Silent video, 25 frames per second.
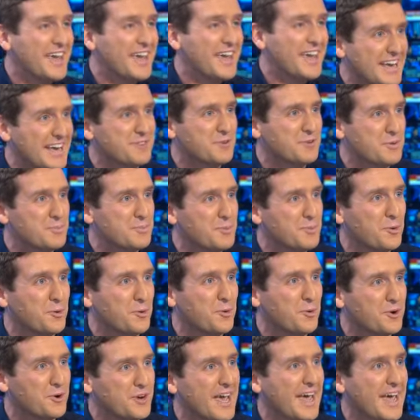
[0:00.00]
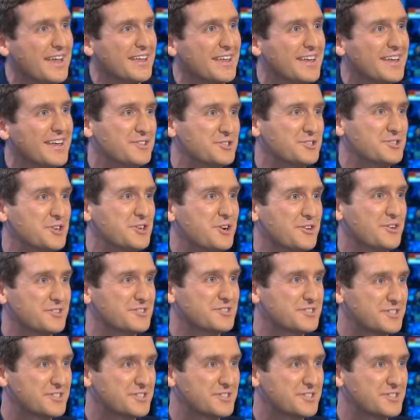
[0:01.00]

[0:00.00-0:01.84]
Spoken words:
in a report get the chance